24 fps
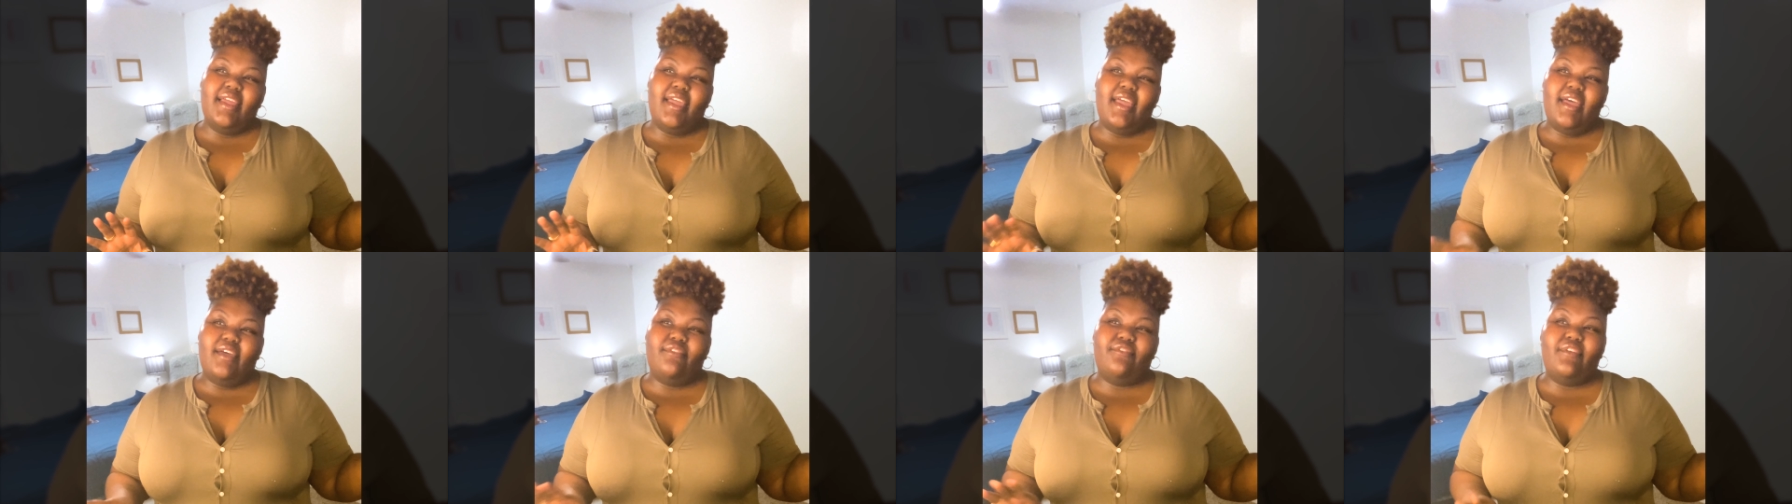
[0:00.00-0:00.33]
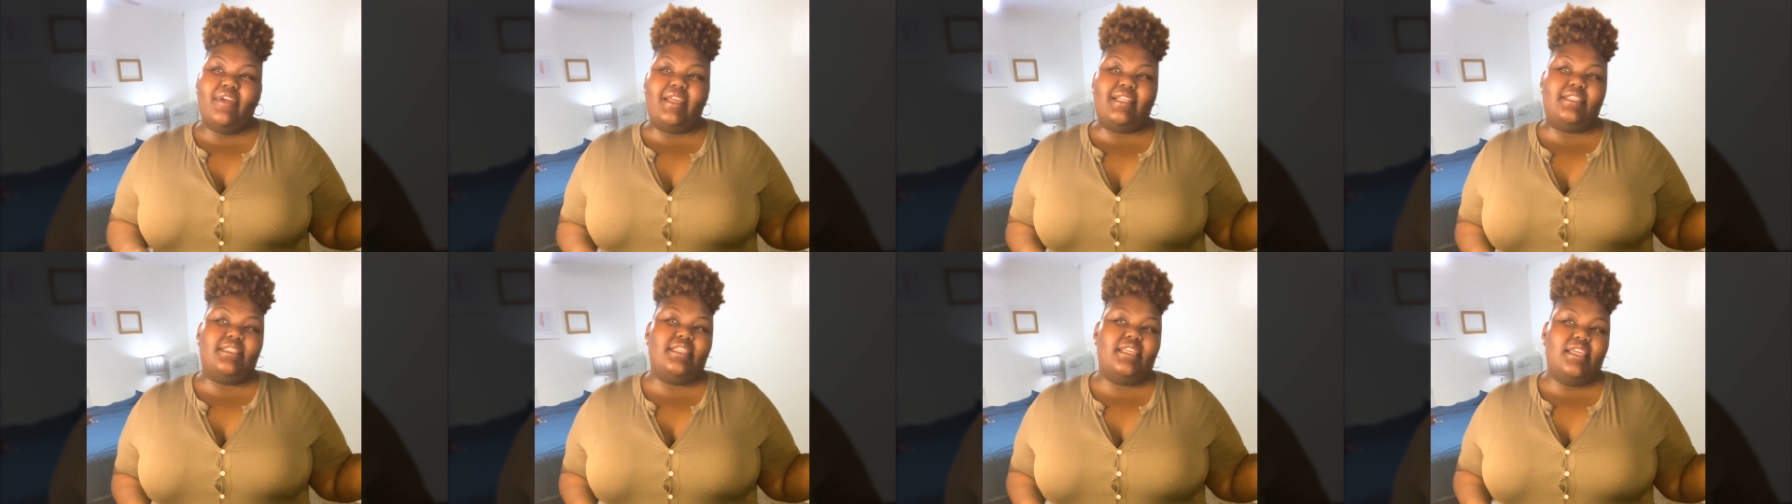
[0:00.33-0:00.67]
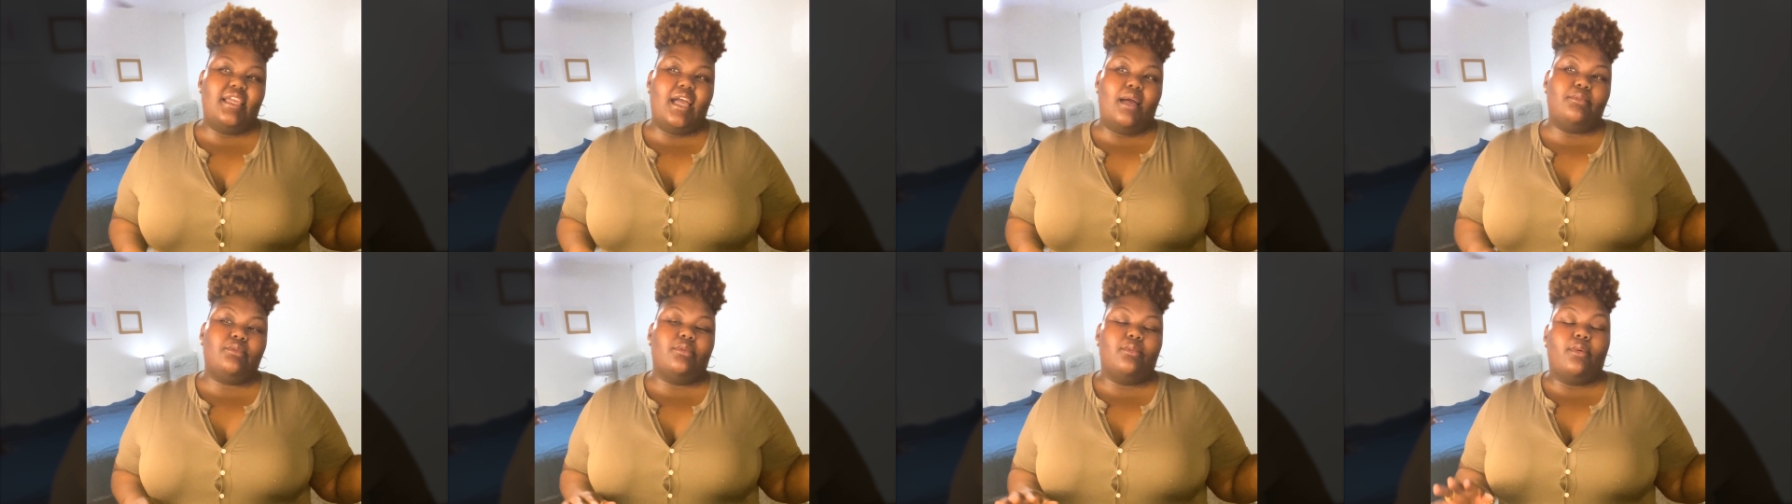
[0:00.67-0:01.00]
F-A-T,
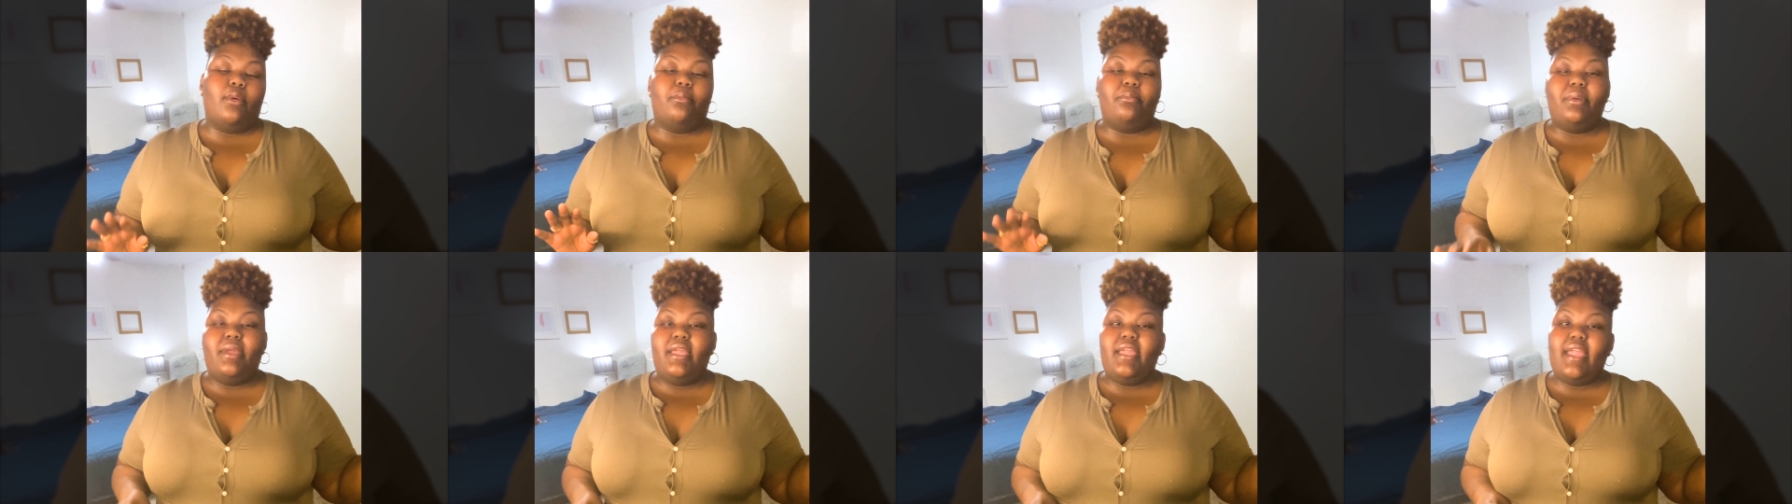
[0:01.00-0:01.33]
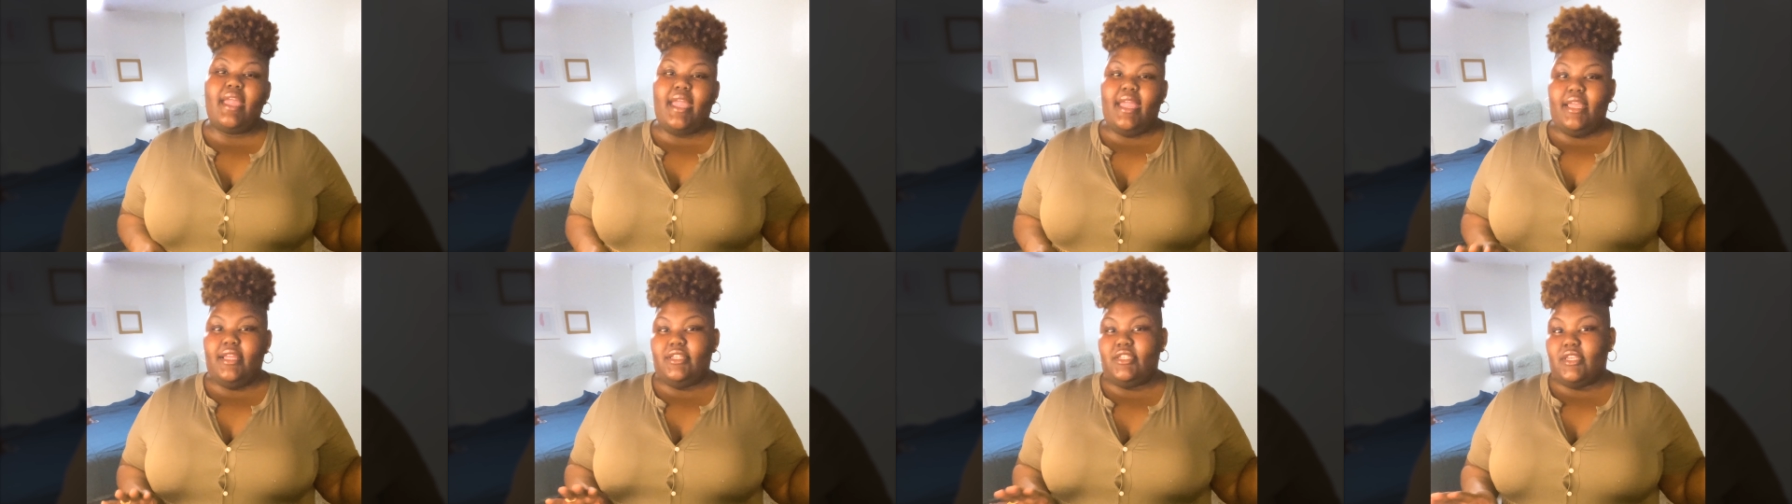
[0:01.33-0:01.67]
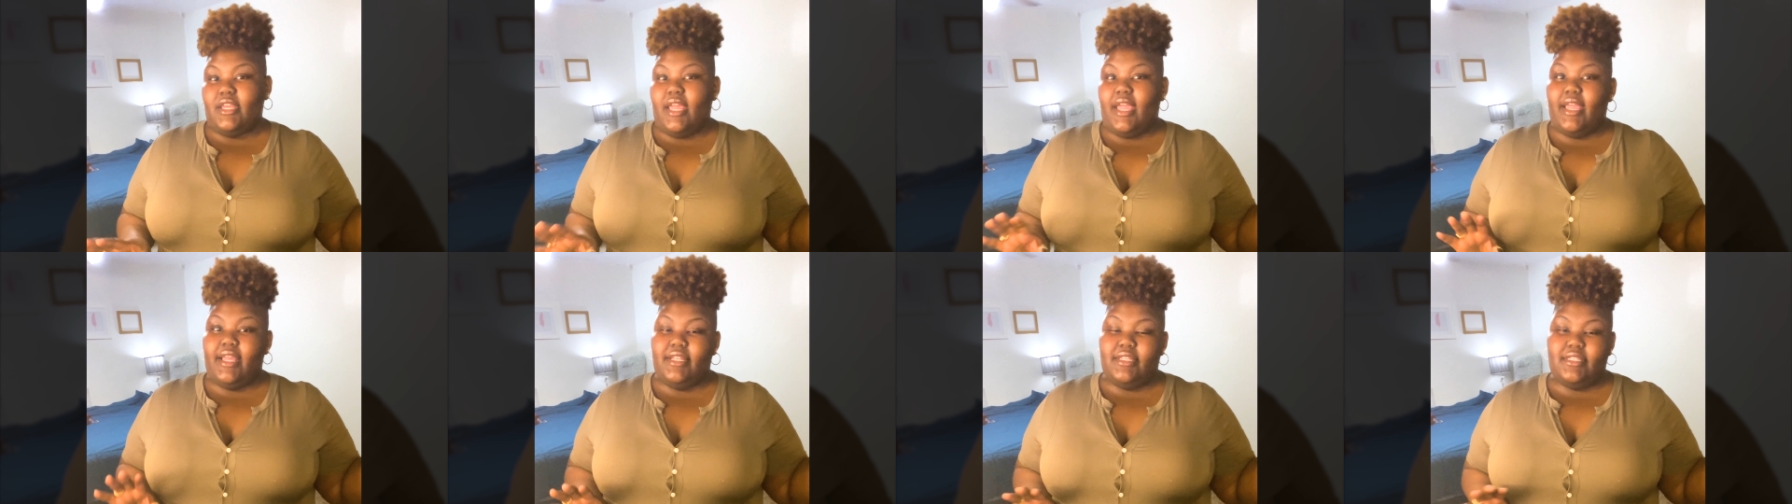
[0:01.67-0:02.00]
I'm talking about
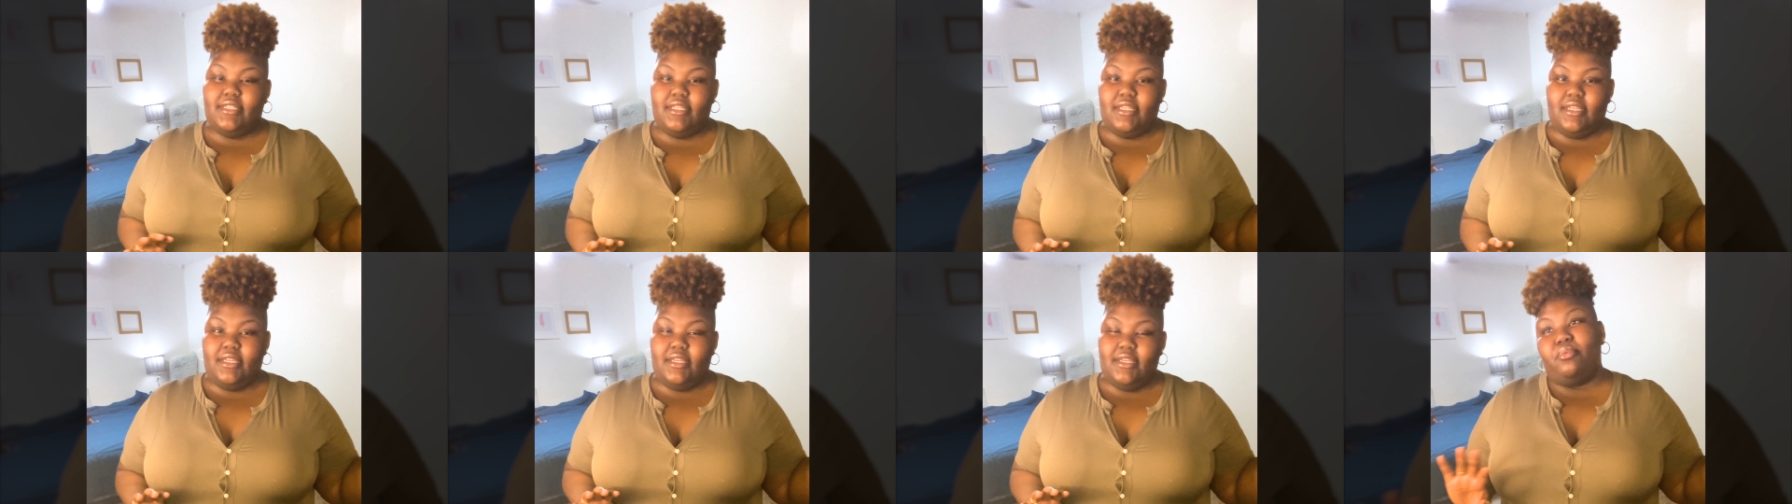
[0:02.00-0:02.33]
P-H-A-T.